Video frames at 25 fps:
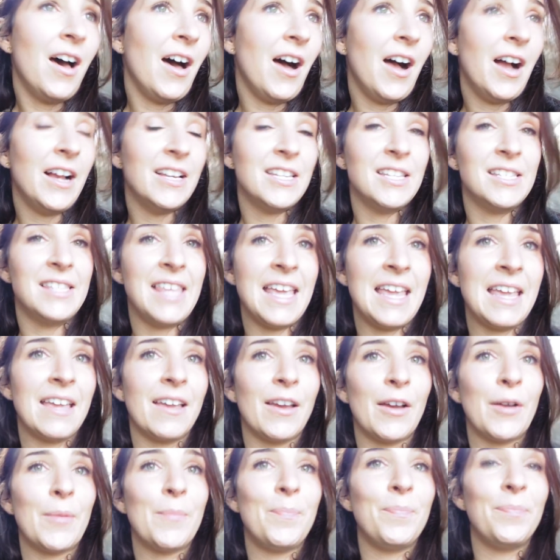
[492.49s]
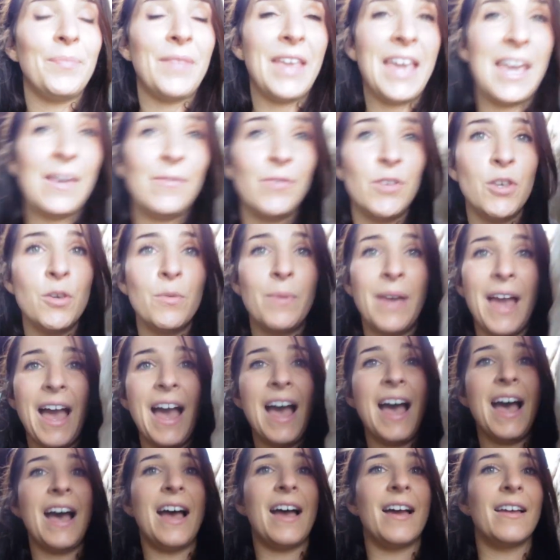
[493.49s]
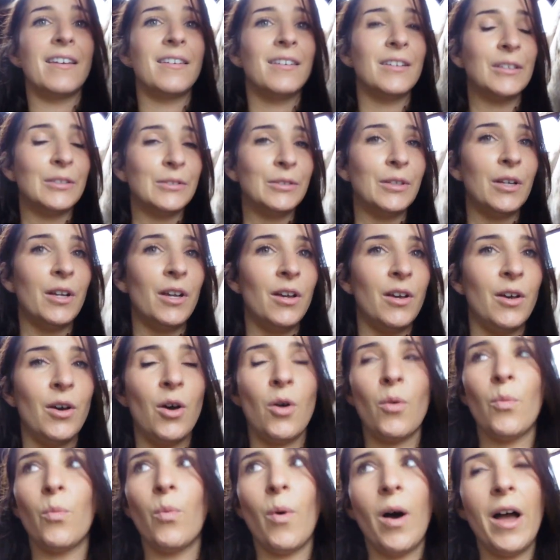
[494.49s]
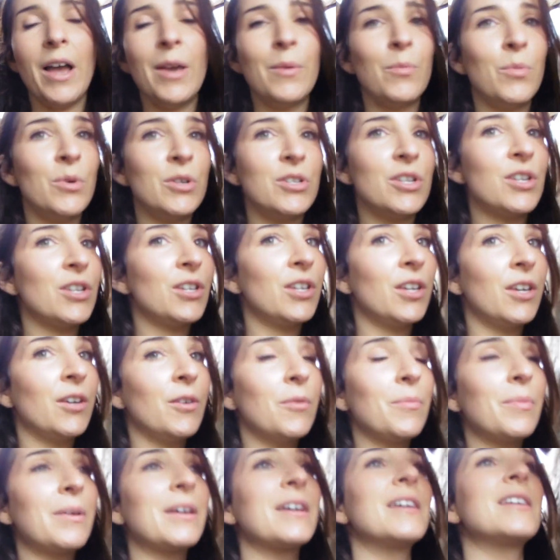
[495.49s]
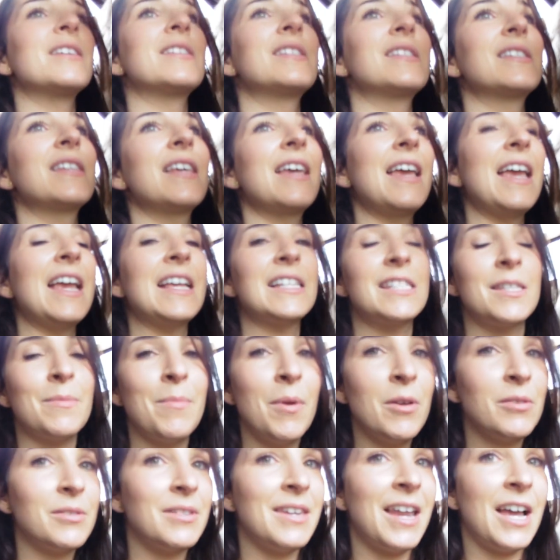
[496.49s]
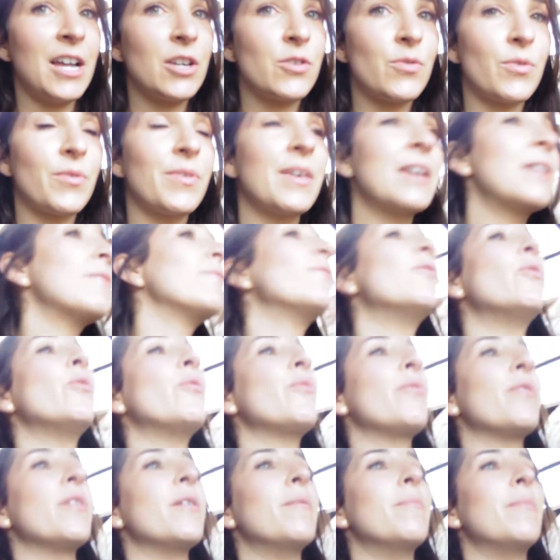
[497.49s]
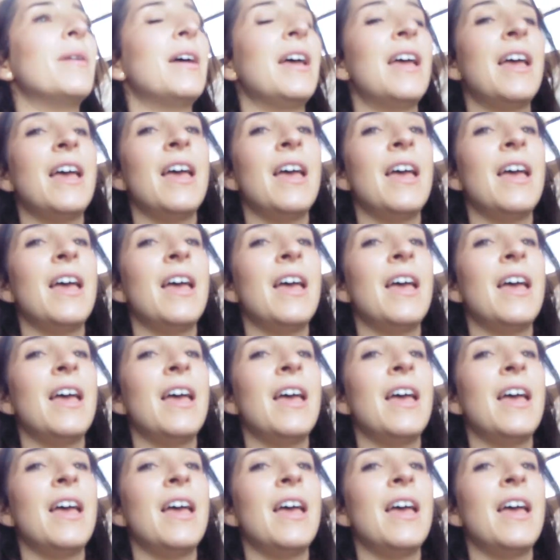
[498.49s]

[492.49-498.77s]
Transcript: I just think if you can, why wouldn't you? Because it's the most natural thing for them.